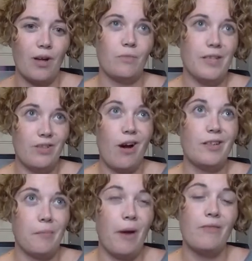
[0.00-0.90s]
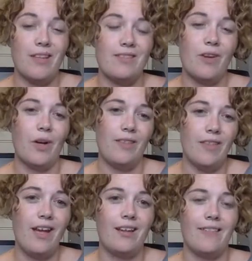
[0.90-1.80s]
we talked about this very
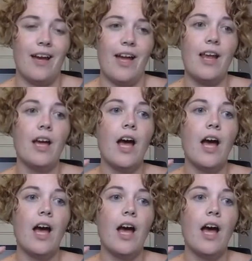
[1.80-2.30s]
thing, that